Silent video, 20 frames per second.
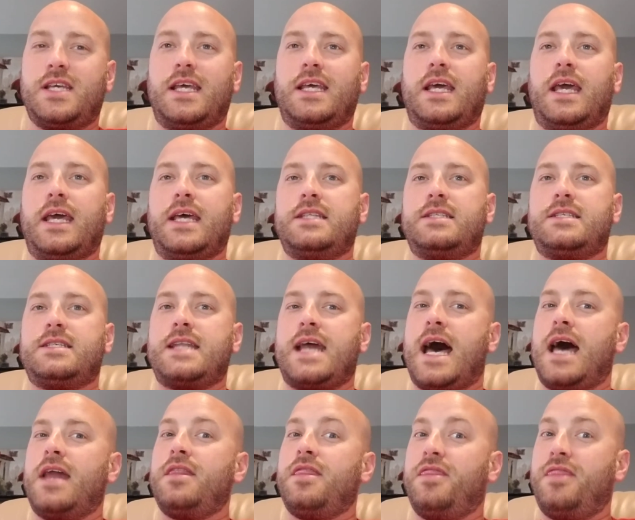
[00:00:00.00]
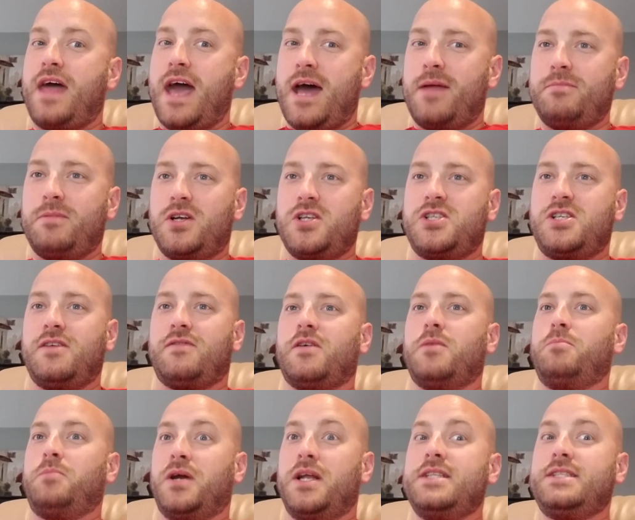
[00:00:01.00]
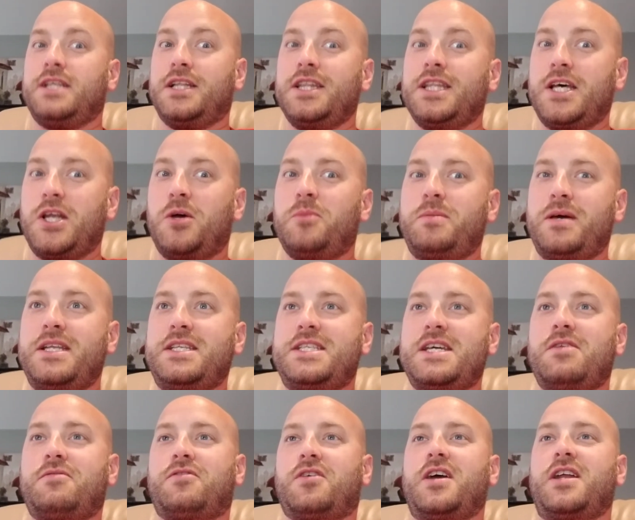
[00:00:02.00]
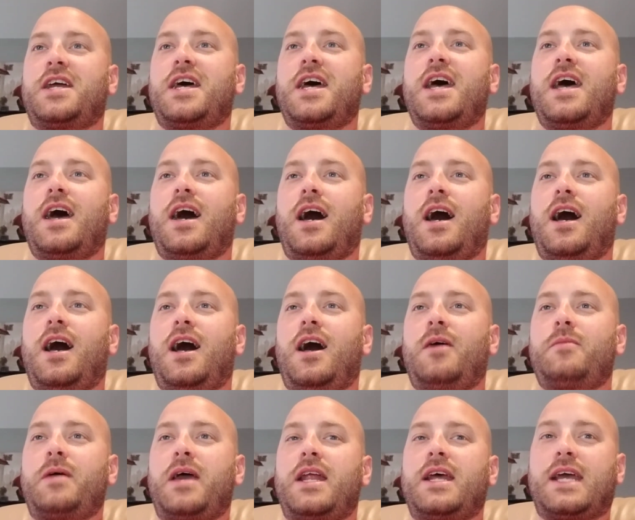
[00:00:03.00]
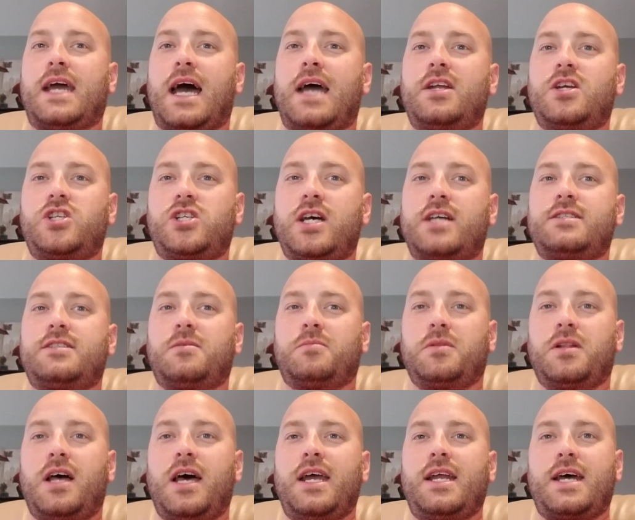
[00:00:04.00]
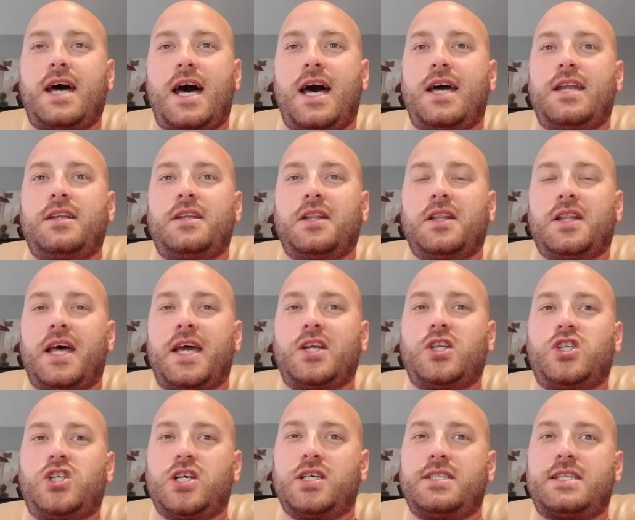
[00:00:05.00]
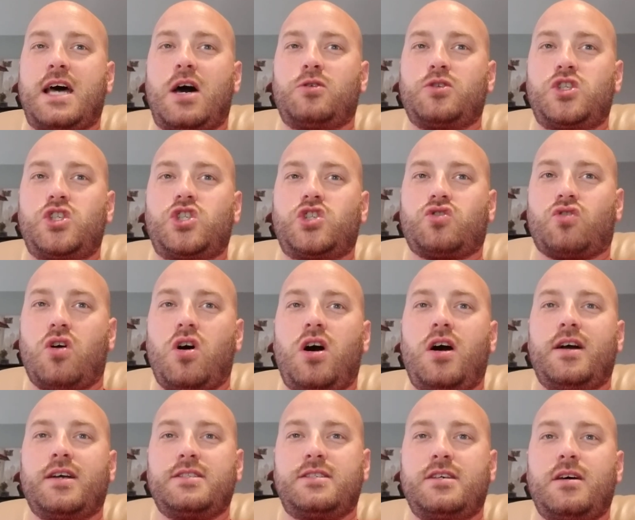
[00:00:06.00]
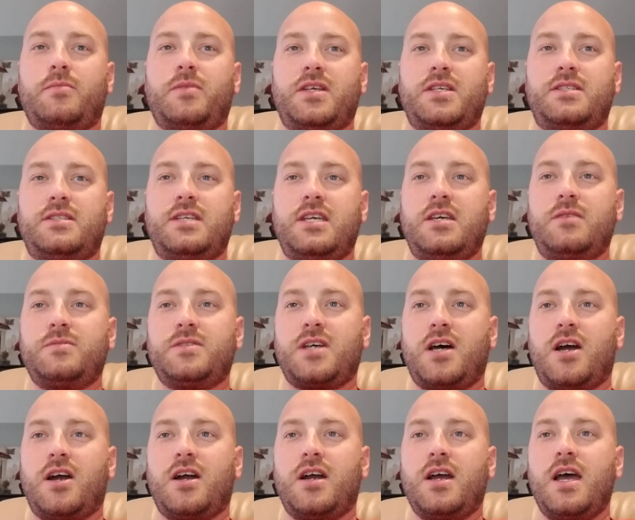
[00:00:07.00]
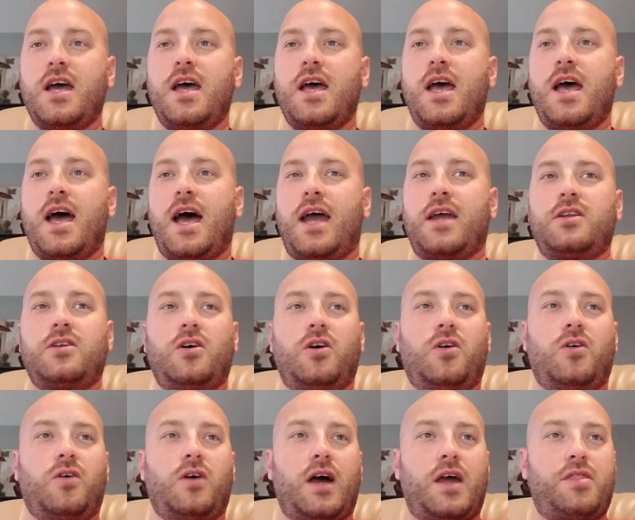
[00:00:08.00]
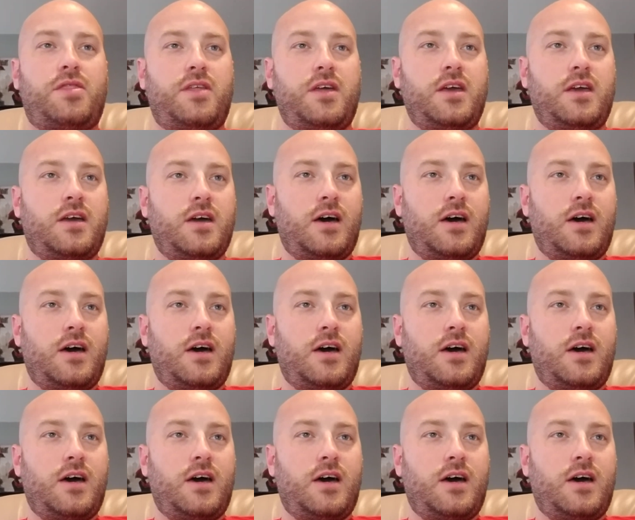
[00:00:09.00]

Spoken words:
it's not that much different, but it's a little bit different. And it kind of sheds some light on like just how strong some of these teams are. I think